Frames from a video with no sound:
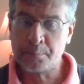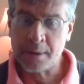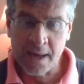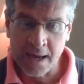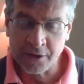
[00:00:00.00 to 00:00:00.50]

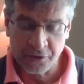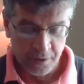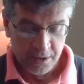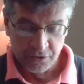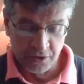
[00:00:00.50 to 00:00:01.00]
path.
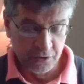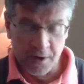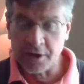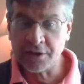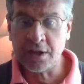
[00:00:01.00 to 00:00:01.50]
See, it's
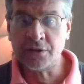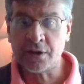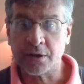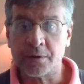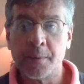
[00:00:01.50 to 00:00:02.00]
very
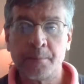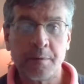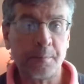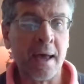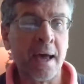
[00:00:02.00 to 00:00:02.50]
detailed.
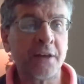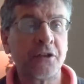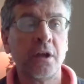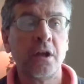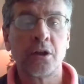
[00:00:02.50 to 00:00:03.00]
The
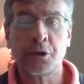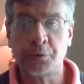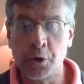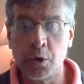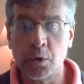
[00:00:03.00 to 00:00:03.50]
path
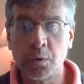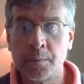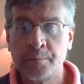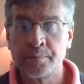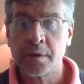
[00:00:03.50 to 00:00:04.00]
through
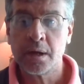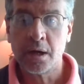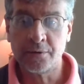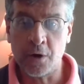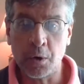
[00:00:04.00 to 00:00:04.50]

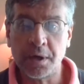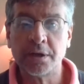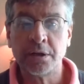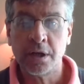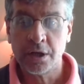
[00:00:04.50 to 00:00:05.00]

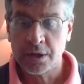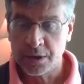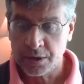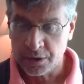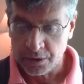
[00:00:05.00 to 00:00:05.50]
Havona
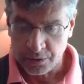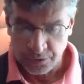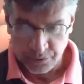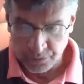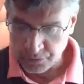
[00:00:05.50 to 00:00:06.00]

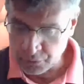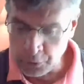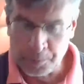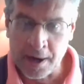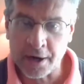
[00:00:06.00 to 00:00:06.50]

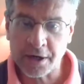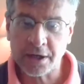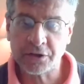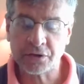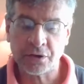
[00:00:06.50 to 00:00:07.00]
to
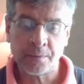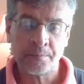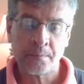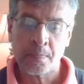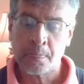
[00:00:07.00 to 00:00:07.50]
paradise.
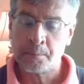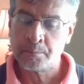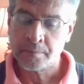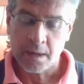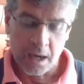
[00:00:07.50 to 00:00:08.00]

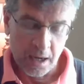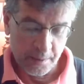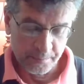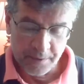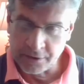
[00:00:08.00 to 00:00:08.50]

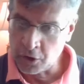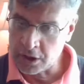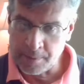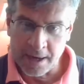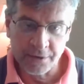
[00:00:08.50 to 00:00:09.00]
They talk
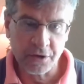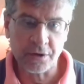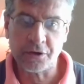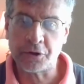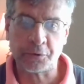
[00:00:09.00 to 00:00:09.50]
about
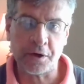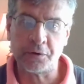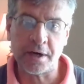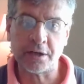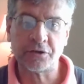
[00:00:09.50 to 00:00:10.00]
the 3
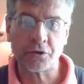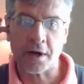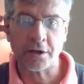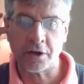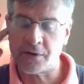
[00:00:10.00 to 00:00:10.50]
rings
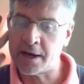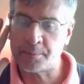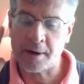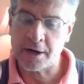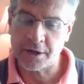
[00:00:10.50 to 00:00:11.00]
directly around
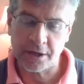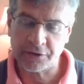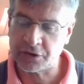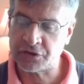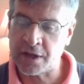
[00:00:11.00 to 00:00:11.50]

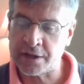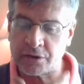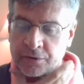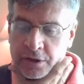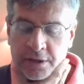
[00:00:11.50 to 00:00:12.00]
paradise
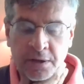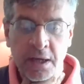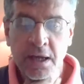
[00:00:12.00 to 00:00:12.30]
extensively.